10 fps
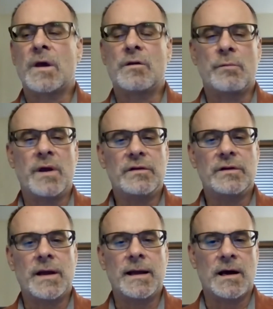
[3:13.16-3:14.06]
the
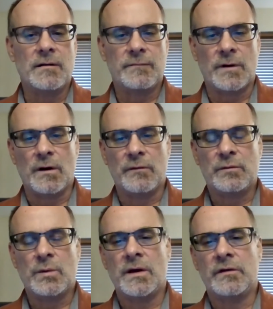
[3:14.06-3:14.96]
reason I got
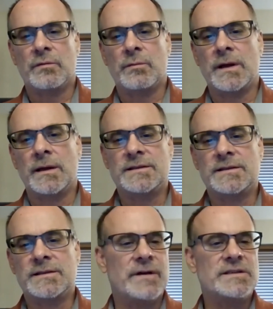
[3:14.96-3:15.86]
involved was when
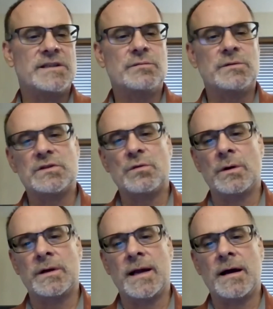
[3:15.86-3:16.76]
St. Vincent's was
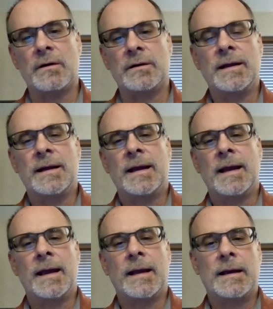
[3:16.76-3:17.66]
torn down
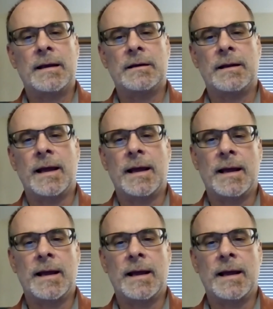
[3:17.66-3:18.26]
and